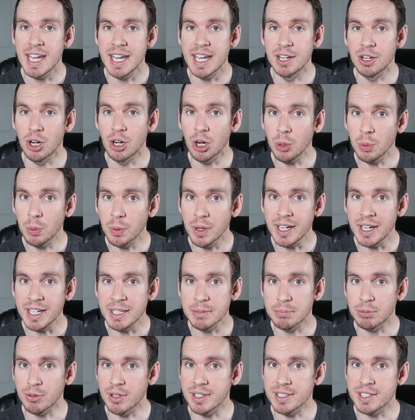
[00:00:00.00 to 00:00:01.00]
And
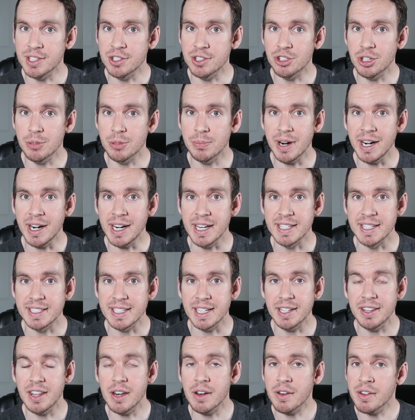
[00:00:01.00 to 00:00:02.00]
already, President Joe Biden
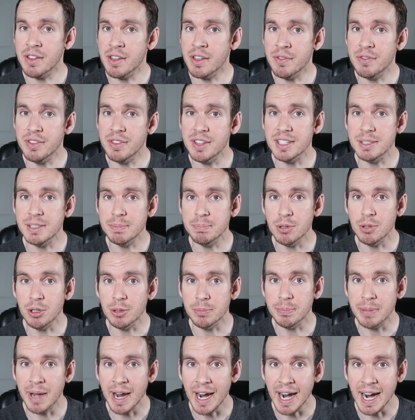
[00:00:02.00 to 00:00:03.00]
said that if this
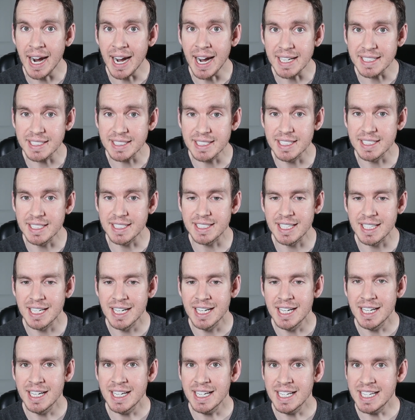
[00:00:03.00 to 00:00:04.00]
bill passes,
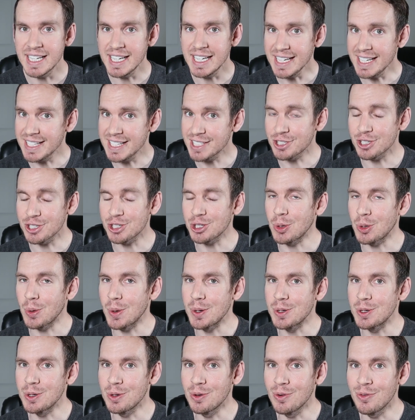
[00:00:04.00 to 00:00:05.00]
he is just
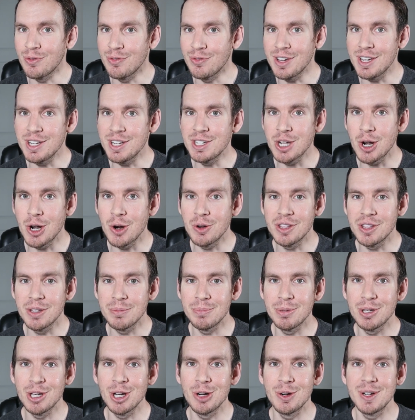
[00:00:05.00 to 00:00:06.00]
going to veto the
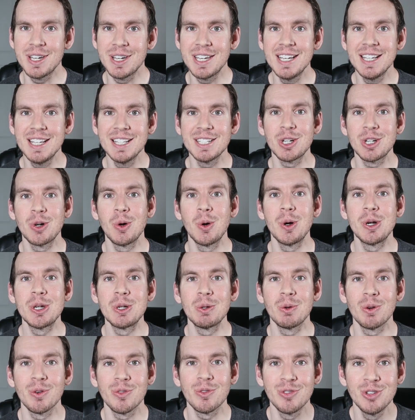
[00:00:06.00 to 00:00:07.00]
bill. He is going
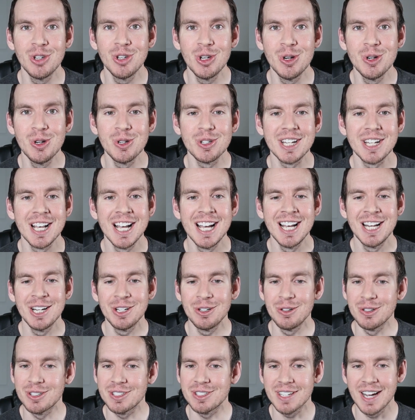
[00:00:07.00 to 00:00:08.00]
to refuse
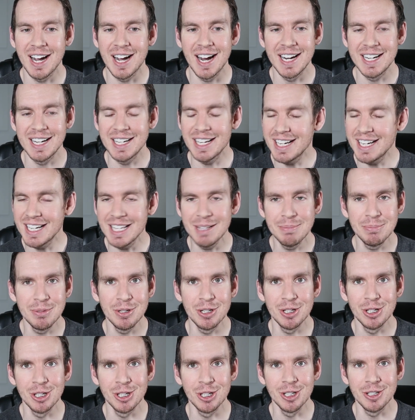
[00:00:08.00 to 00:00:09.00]
to sign any
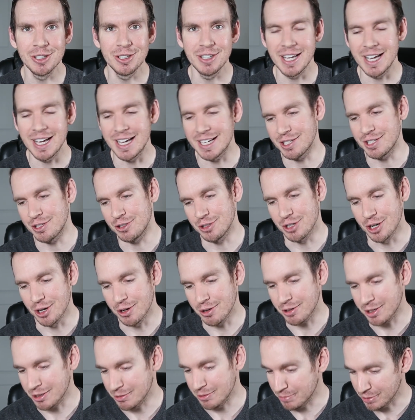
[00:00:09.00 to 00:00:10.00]
bill that, you
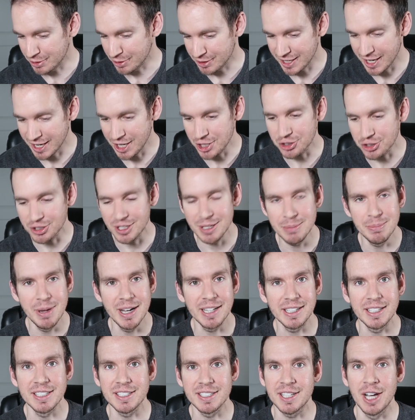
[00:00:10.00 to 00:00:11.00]
know, could potentially
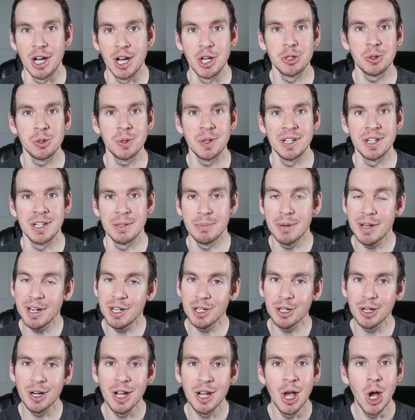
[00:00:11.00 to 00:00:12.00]
make this country any
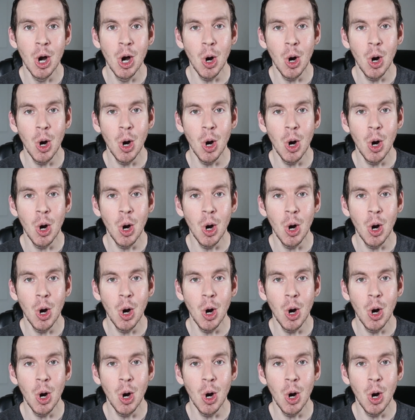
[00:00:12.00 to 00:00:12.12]
better